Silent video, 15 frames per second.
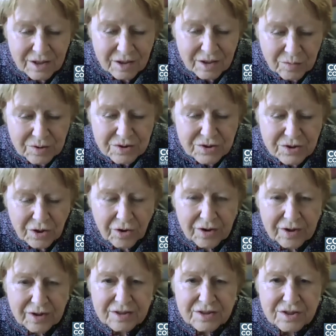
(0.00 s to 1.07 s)
think we're
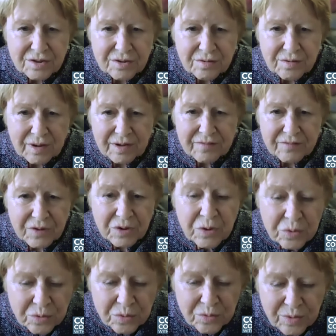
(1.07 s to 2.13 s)
starting to
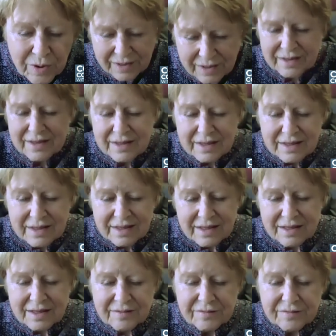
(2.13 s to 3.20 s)
view
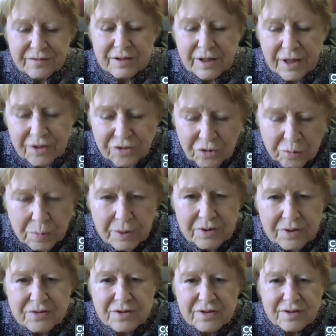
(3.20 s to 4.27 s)
philanthropy
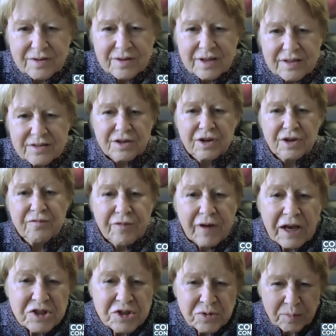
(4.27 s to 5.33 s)
as an
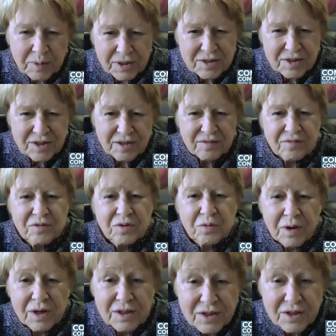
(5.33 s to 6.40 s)
investment, if you
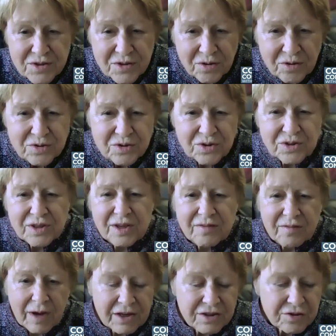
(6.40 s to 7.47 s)
will, a social
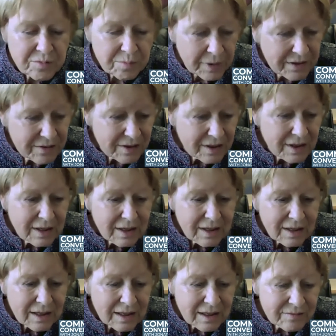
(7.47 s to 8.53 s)
investment.
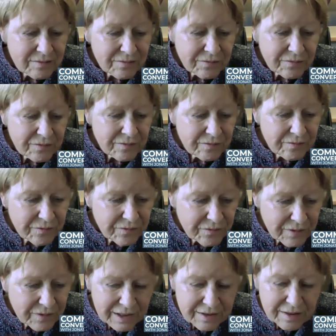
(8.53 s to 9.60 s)

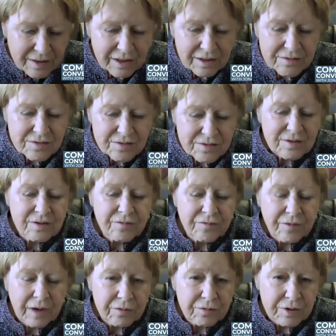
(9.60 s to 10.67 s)
I think the
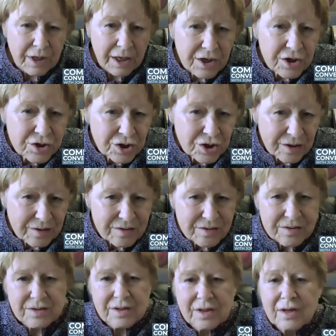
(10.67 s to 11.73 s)

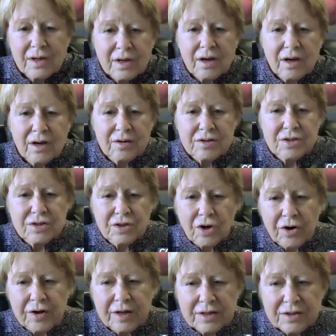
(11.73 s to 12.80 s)
foundations are
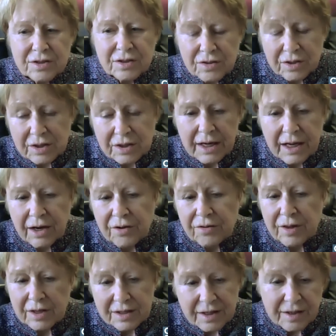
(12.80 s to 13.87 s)
starting to look at how
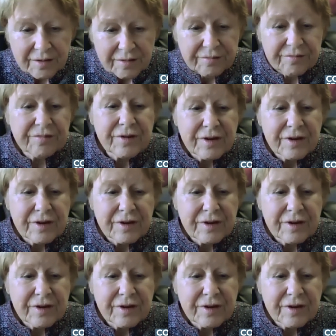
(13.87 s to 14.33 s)
they give